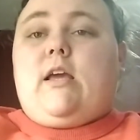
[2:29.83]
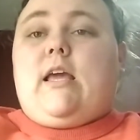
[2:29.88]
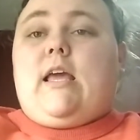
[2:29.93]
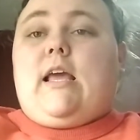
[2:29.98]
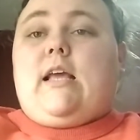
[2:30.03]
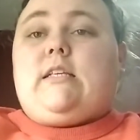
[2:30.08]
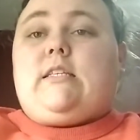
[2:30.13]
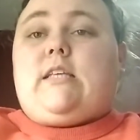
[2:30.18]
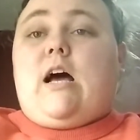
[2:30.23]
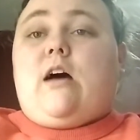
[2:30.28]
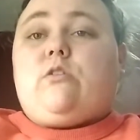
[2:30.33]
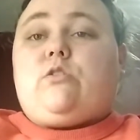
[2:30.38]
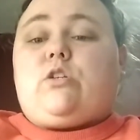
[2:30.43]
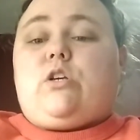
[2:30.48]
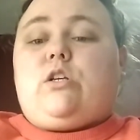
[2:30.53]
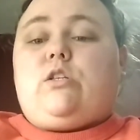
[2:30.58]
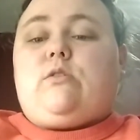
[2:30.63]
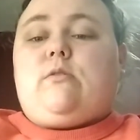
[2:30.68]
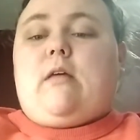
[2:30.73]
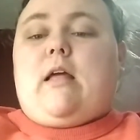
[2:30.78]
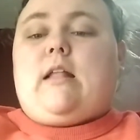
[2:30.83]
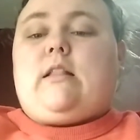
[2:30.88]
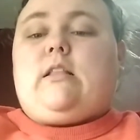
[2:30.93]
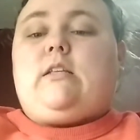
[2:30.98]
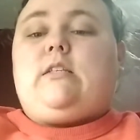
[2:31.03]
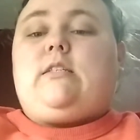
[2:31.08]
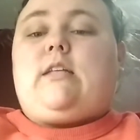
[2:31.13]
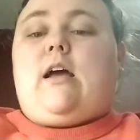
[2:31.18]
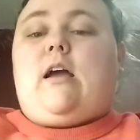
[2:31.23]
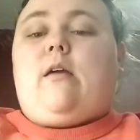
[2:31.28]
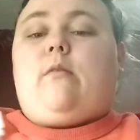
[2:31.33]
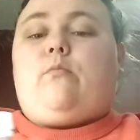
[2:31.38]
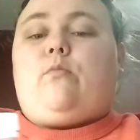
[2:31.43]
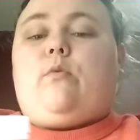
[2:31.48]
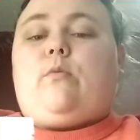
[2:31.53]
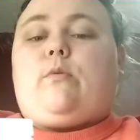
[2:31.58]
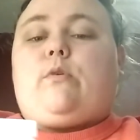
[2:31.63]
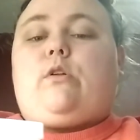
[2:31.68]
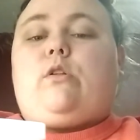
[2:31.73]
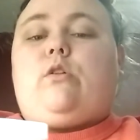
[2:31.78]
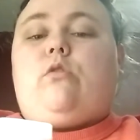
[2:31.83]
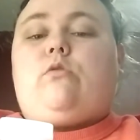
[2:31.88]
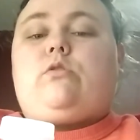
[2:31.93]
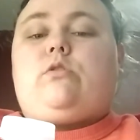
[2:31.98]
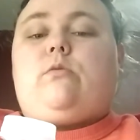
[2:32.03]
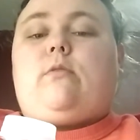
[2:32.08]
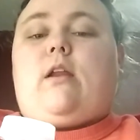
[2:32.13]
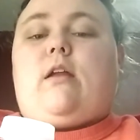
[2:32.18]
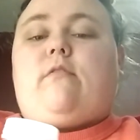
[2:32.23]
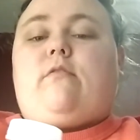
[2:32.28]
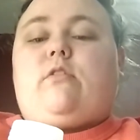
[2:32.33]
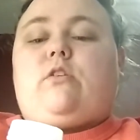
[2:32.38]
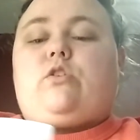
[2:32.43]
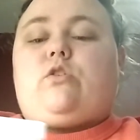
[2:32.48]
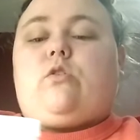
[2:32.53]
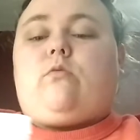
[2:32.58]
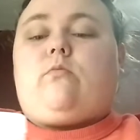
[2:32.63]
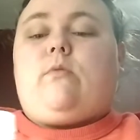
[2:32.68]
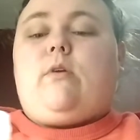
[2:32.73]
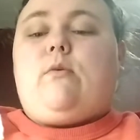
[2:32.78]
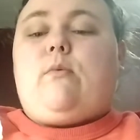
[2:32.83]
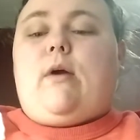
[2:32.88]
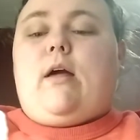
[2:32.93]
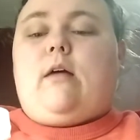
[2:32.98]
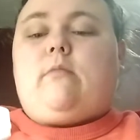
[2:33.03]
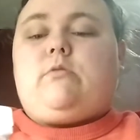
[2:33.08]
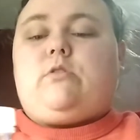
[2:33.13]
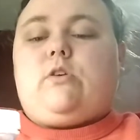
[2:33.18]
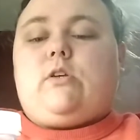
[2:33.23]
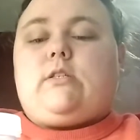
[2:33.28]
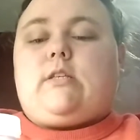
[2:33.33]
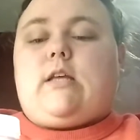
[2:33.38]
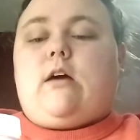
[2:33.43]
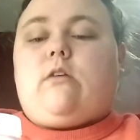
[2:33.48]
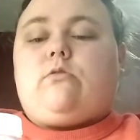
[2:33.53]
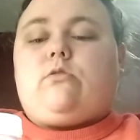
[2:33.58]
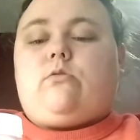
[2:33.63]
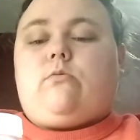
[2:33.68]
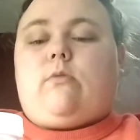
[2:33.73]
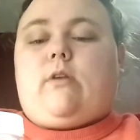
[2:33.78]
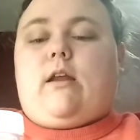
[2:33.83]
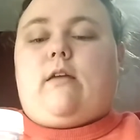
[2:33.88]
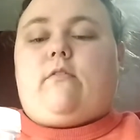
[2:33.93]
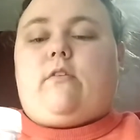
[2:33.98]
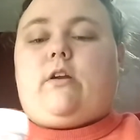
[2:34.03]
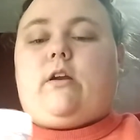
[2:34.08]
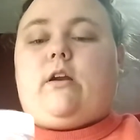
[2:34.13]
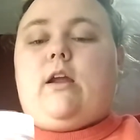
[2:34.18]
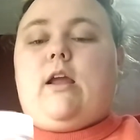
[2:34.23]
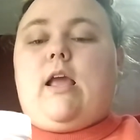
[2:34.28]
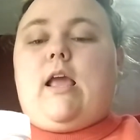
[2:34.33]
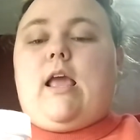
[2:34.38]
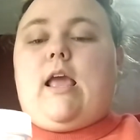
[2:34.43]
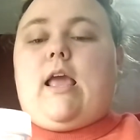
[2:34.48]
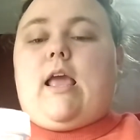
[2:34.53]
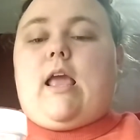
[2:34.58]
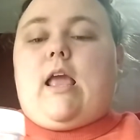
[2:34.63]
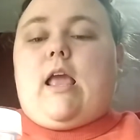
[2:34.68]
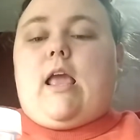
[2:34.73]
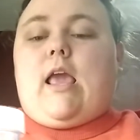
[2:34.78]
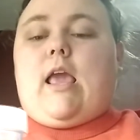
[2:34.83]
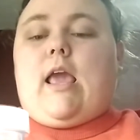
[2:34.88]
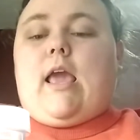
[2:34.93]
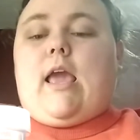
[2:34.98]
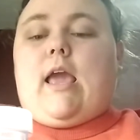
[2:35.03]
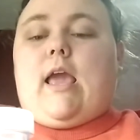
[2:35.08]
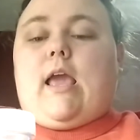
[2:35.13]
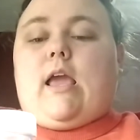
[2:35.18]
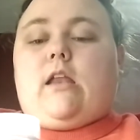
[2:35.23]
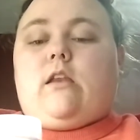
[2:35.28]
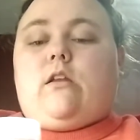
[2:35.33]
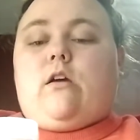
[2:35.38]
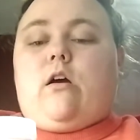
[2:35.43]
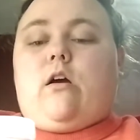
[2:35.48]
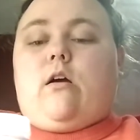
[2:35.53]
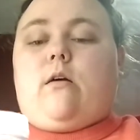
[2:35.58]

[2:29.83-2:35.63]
his house because at this time we were close or whatever. So we went up to his house or whatever, and